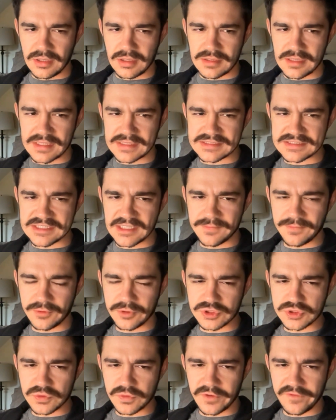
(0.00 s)
that simple
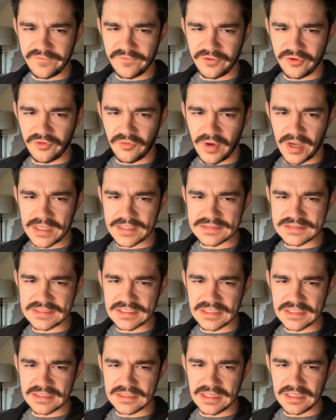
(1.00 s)
joy for
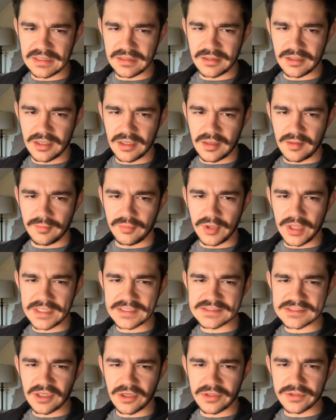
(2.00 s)
granted, and
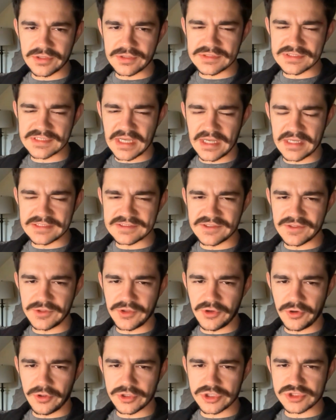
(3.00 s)
bless all those kinds of
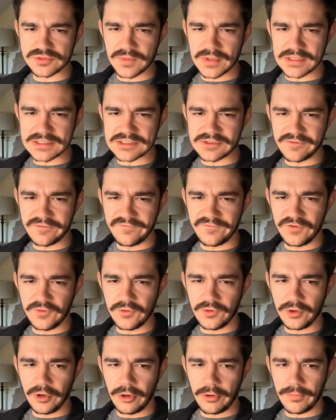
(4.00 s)
nourishment to
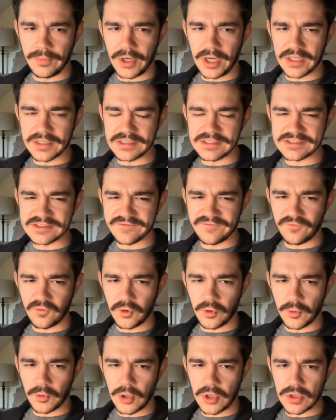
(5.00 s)
fuel our bodies
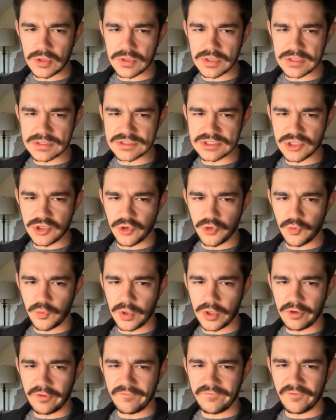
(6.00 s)
forward into your
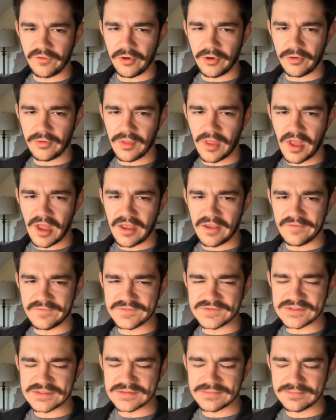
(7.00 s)
will for our
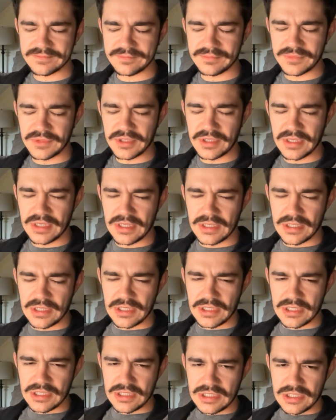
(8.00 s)
lives.
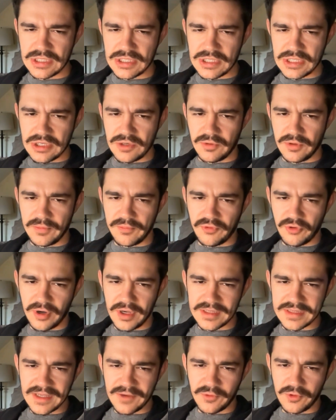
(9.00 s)
We
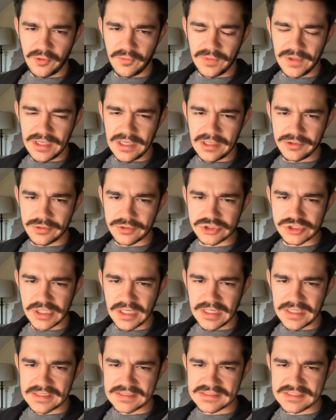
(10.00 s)
pray that we will be
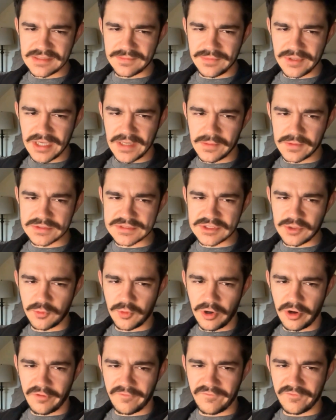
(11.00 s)
energized and be able to
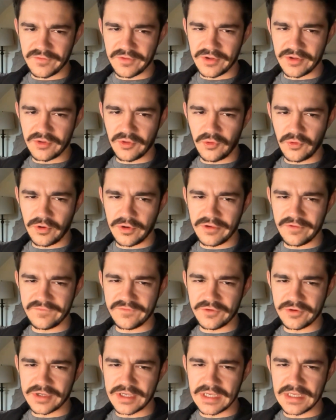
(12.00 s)
work for the glory
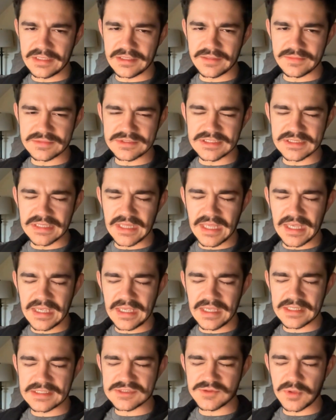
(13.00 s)
of your kingdom
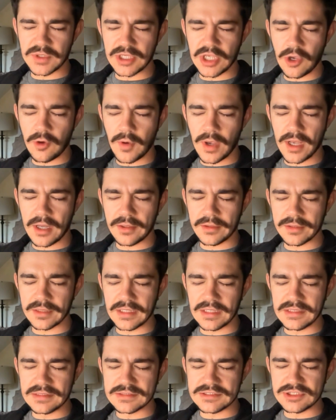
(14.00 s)
today as we go out
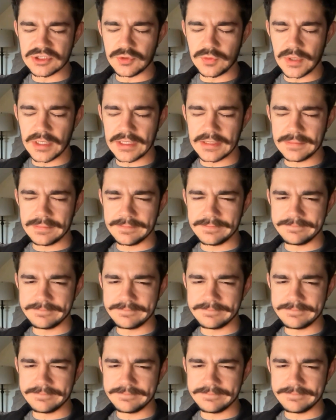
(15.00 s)
into it.